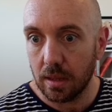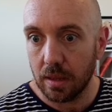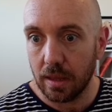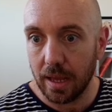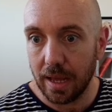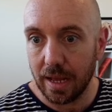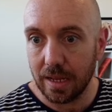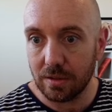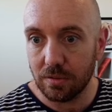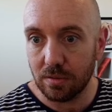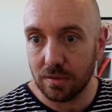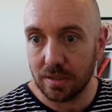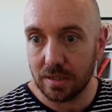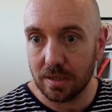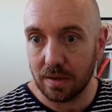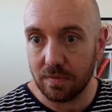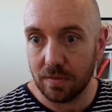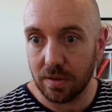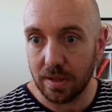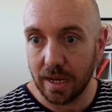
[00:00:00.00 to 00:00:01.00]
Answer
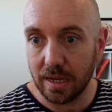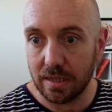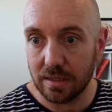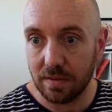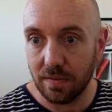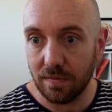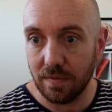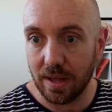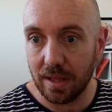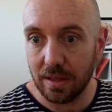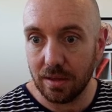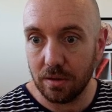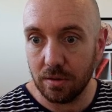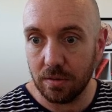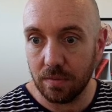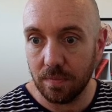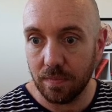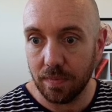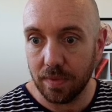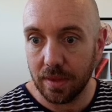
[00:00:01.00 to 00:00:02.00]
itself, not answer value.
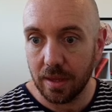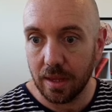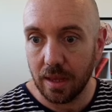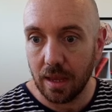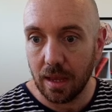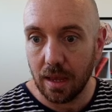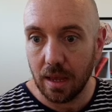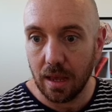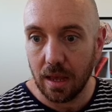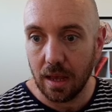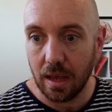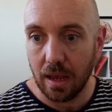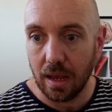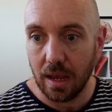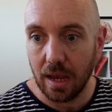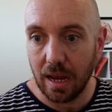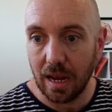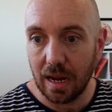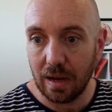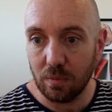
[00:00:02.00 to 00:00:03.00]

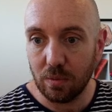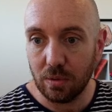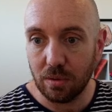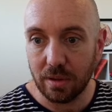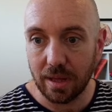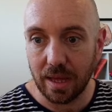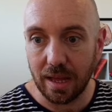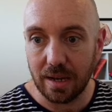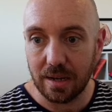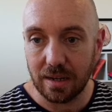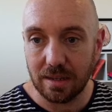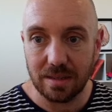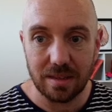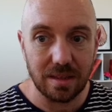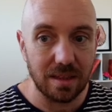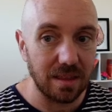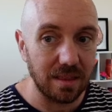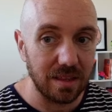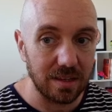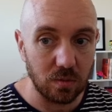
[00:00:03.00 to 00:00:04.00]
And we'll get
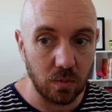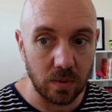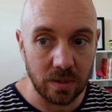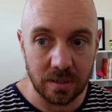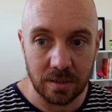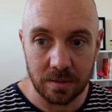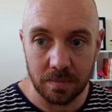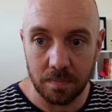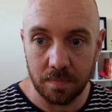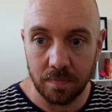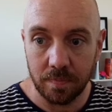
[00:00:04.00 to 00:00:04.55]
this question.